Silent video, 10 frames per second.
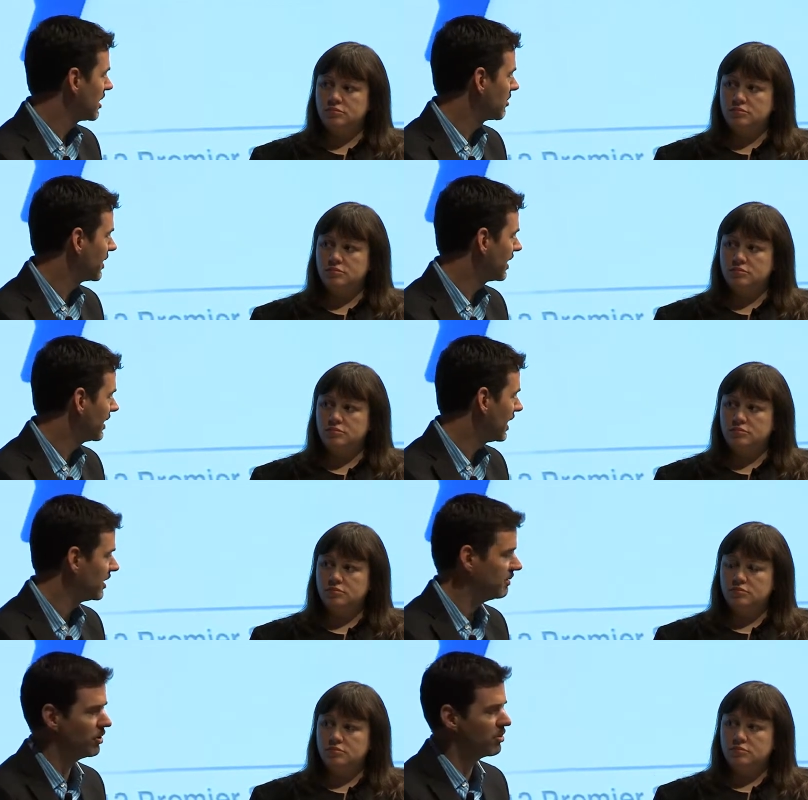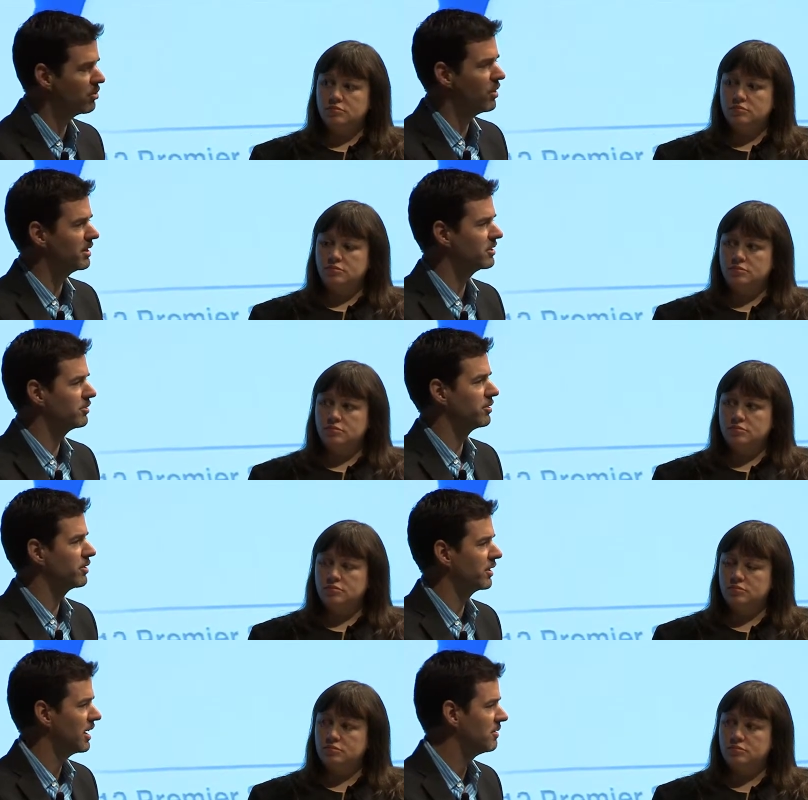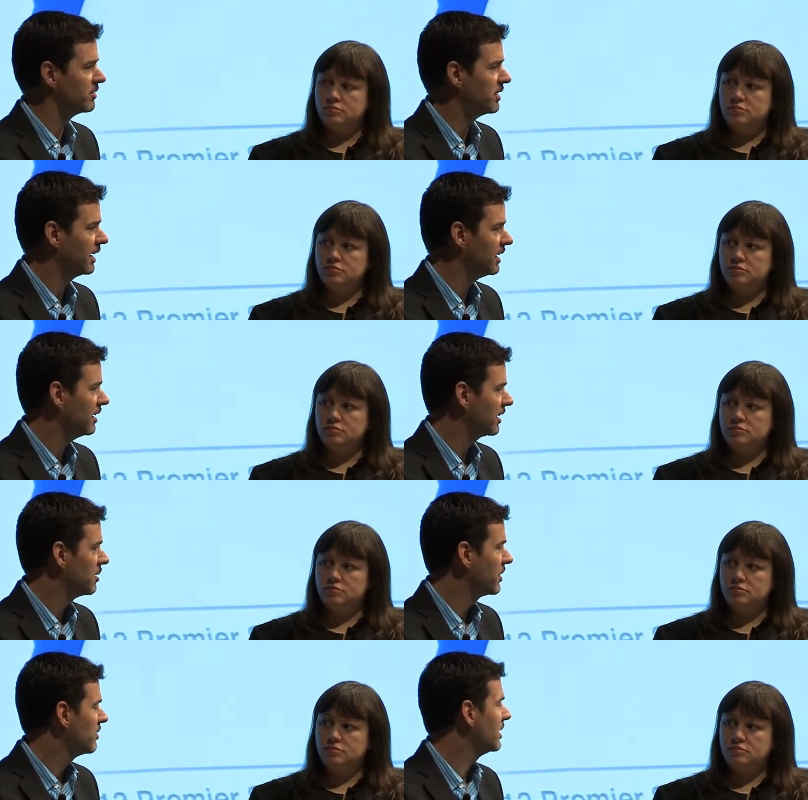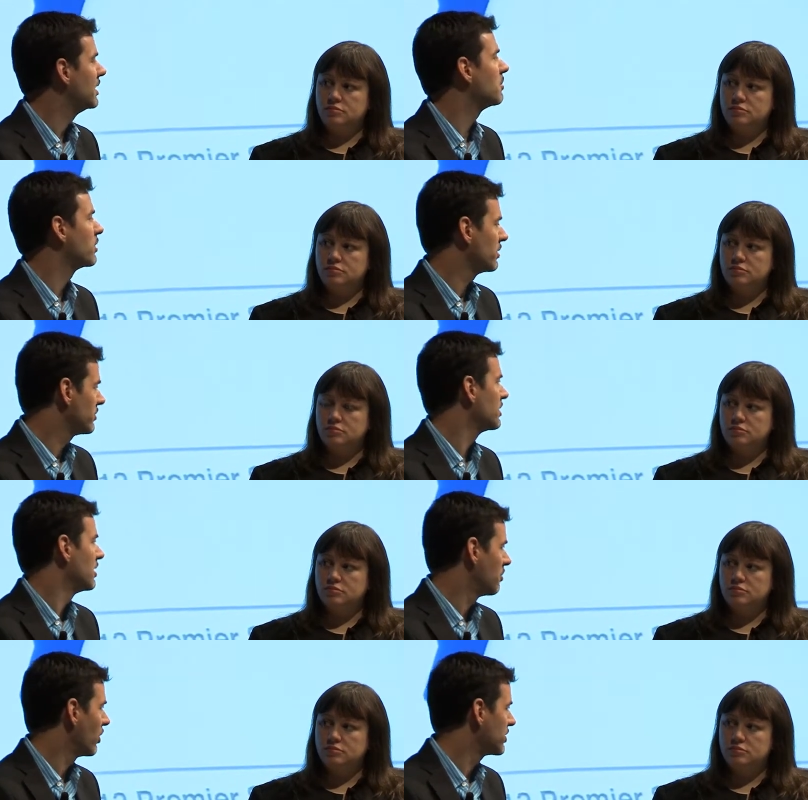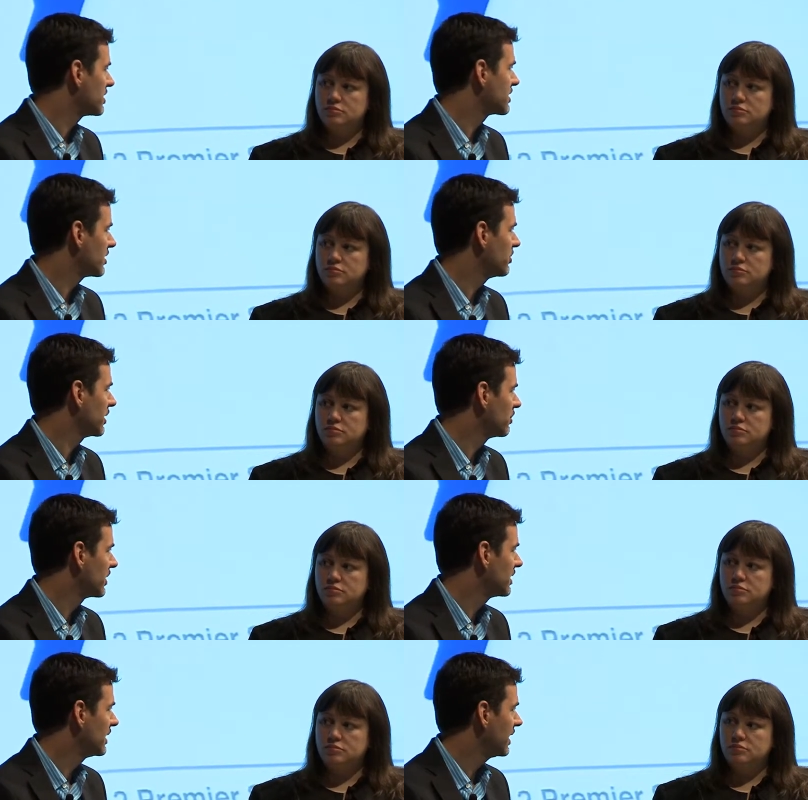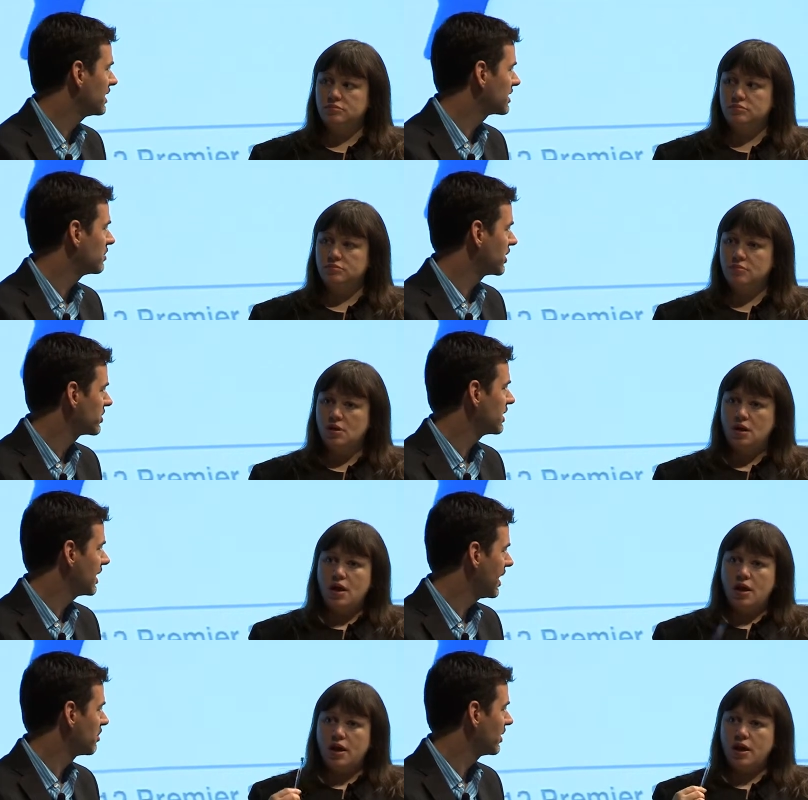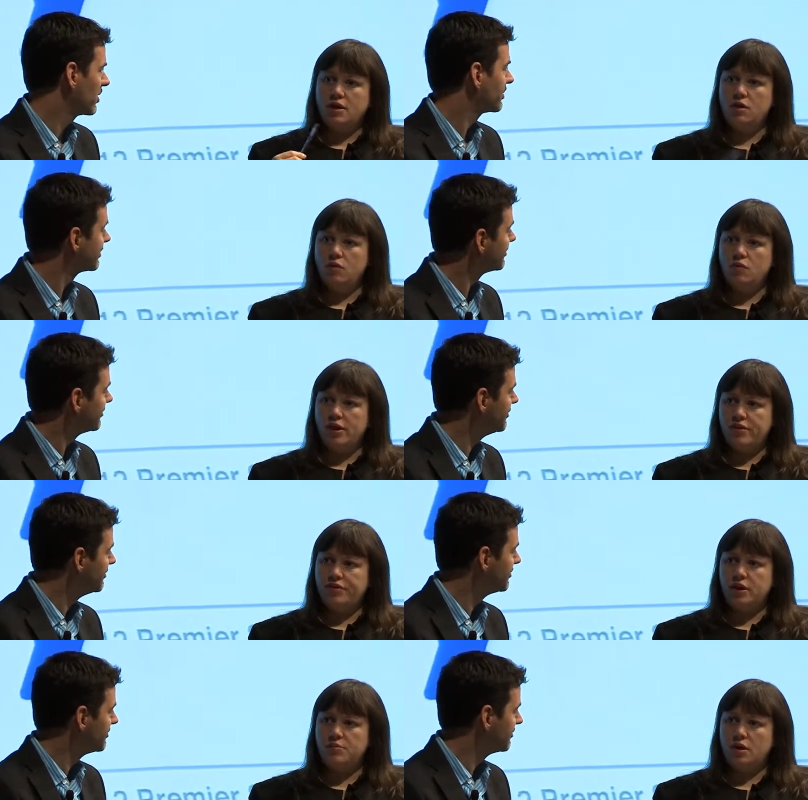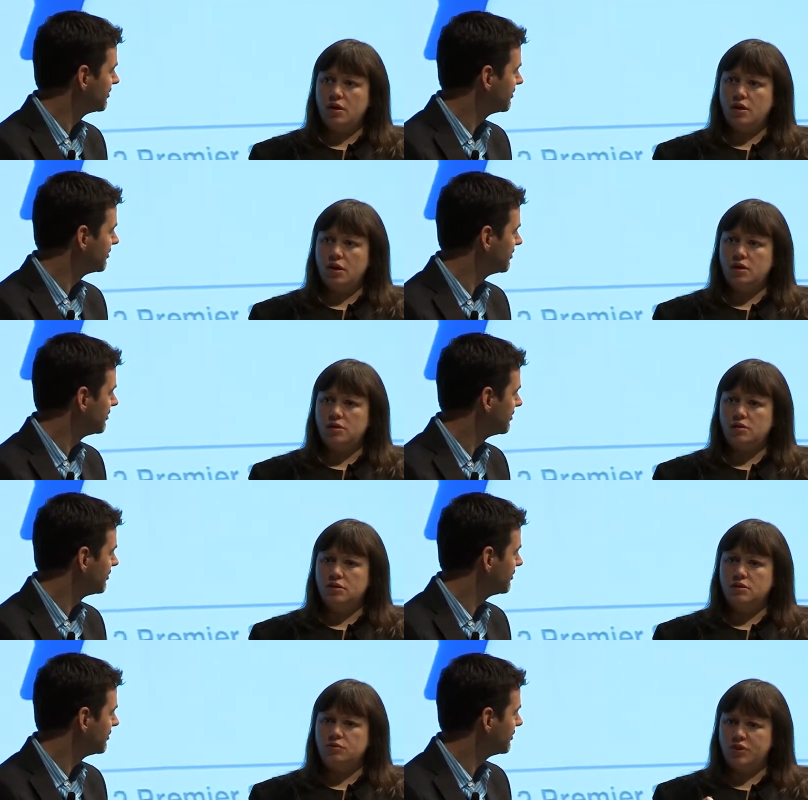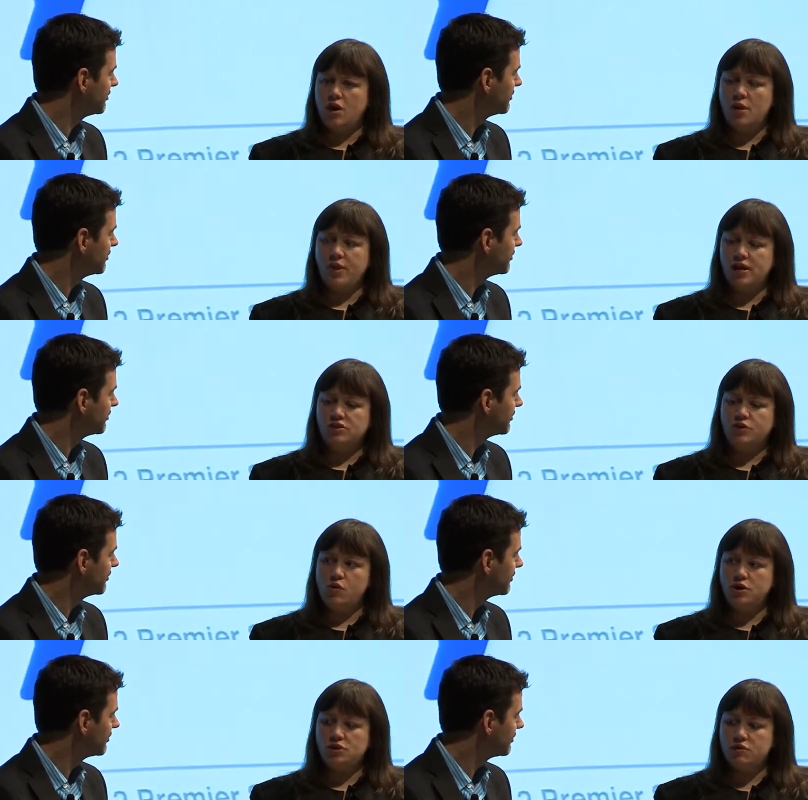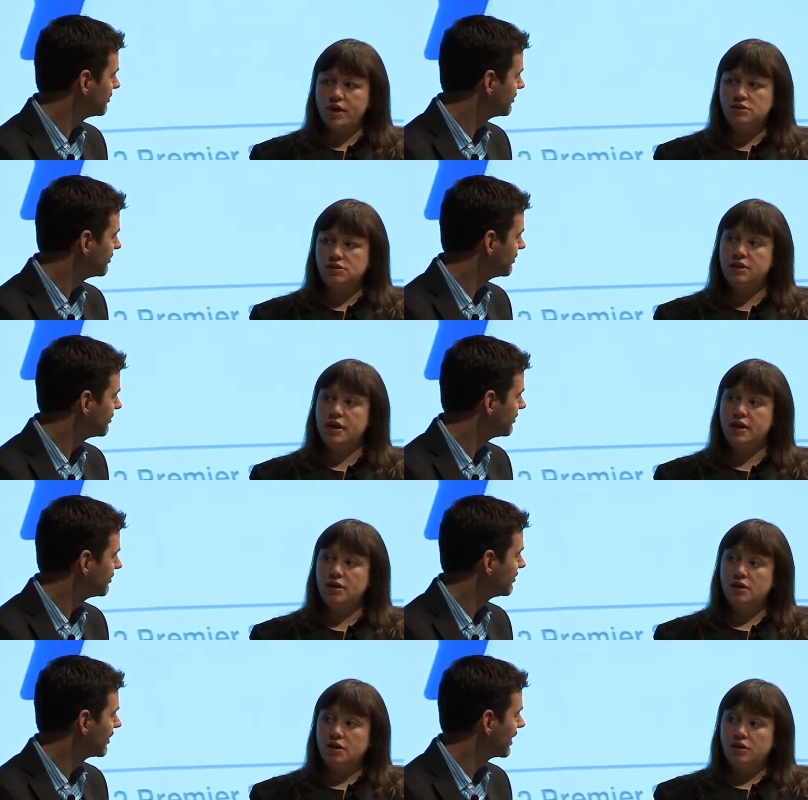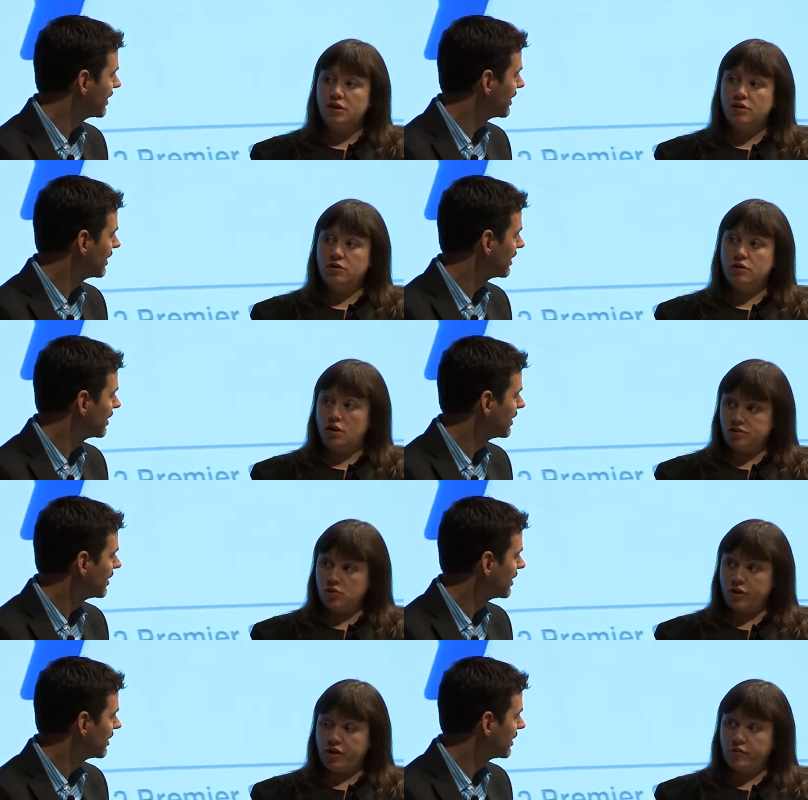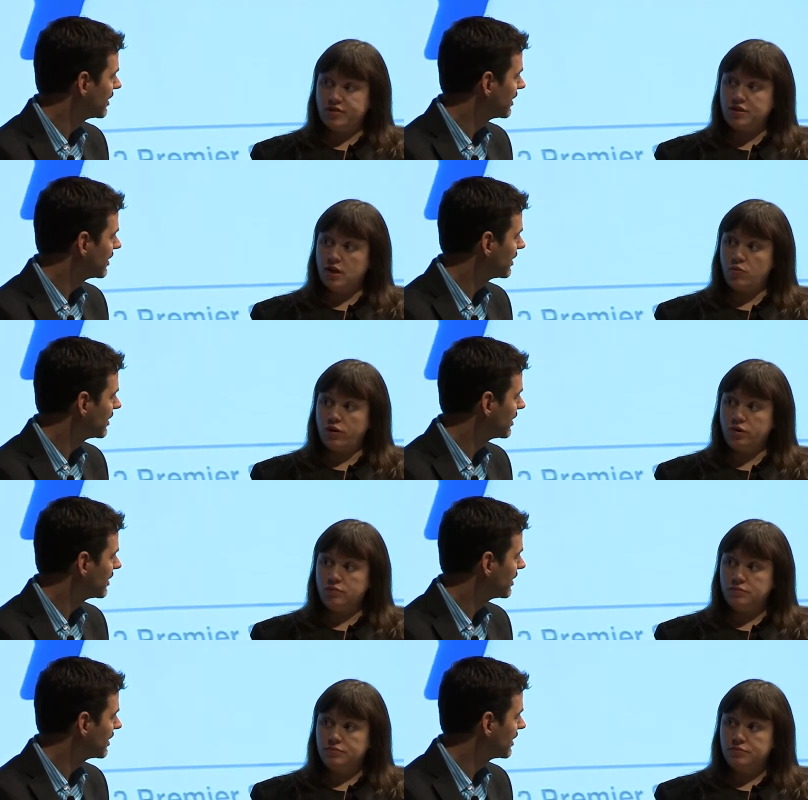Speaker 1: something and they don't want to fulfill it off of Nike.com, we have a number of merchants that we can bring to the case to make sure that happens.
Speaker 2: And I know with Comcast, or you also announced today that you're also working with Time Warner?